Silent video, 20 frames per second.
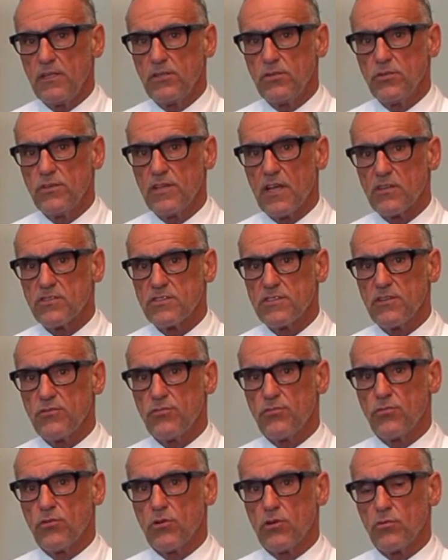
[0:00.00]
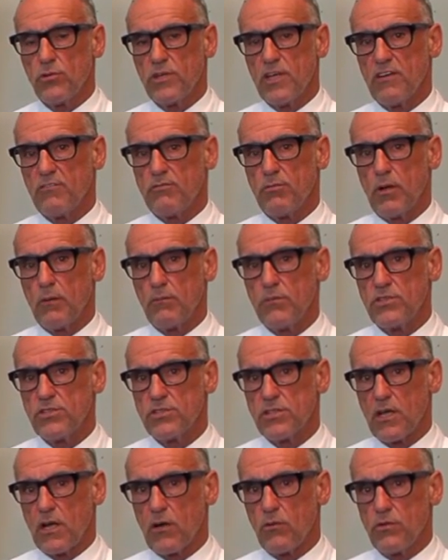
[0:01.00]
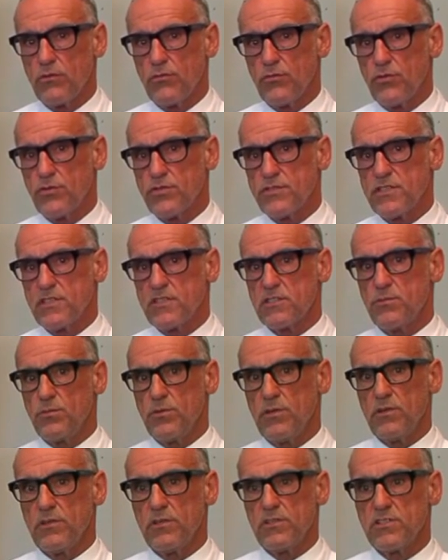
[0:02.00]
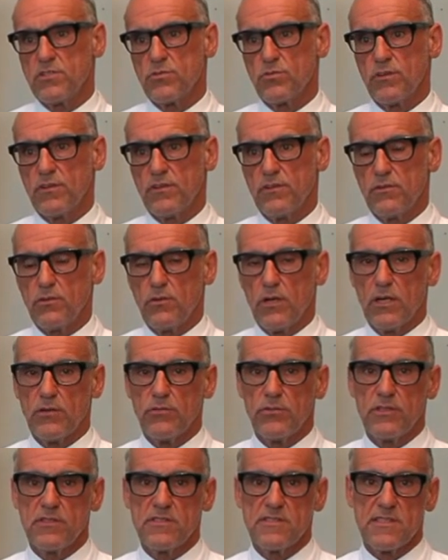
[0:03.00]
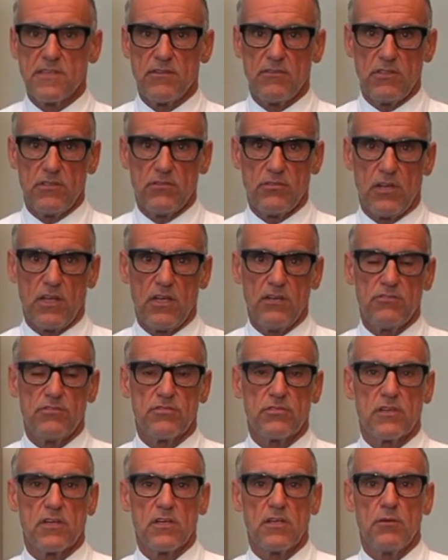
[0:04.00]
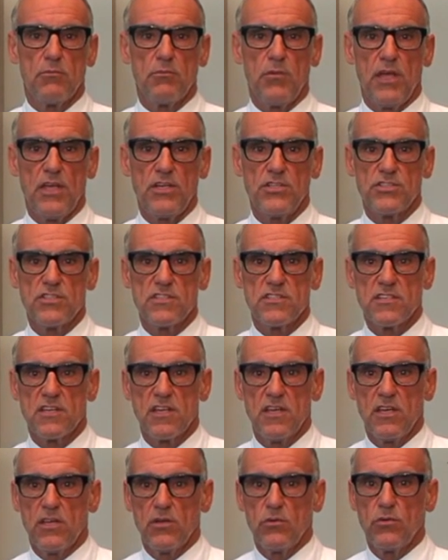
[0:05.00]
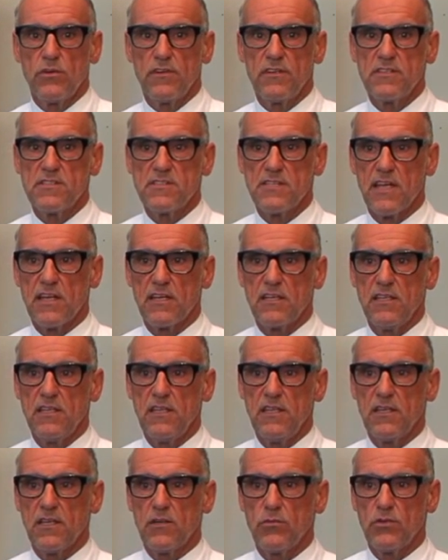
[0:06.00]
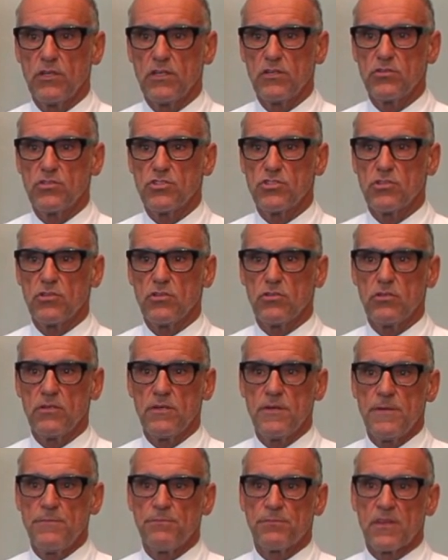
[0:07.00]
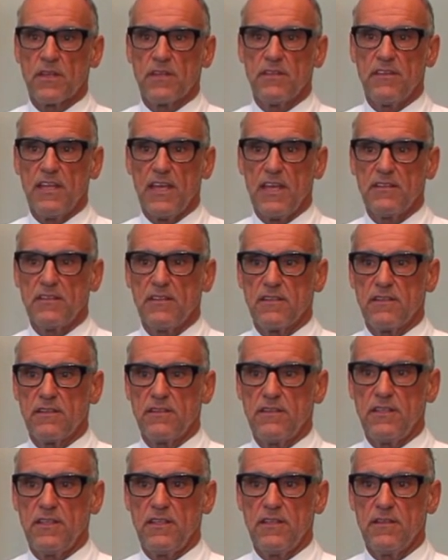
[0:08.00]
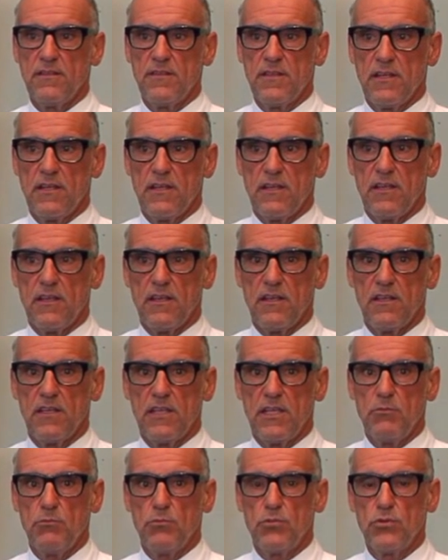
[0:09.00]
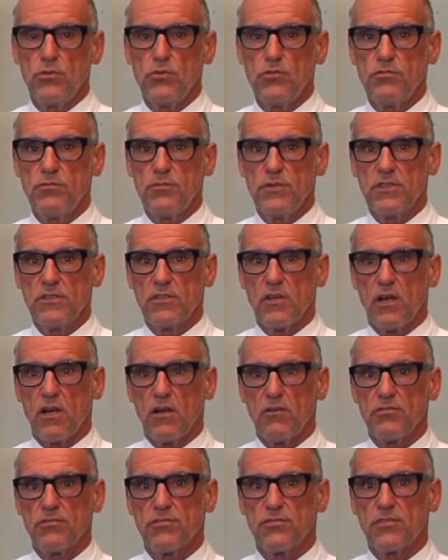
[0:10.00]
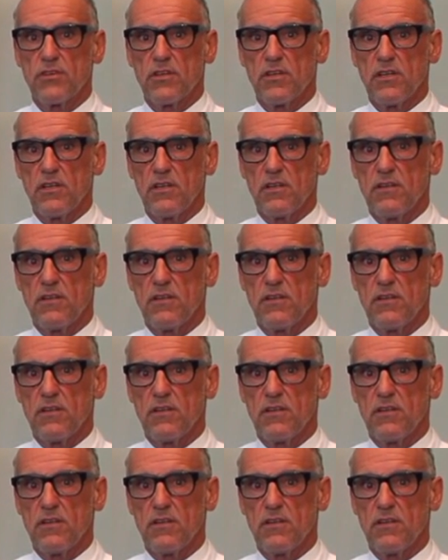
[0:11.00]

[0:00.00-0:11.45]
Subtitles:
In 2004, we have published our first experience with 275 patients with this technique, and we could show that the improvement of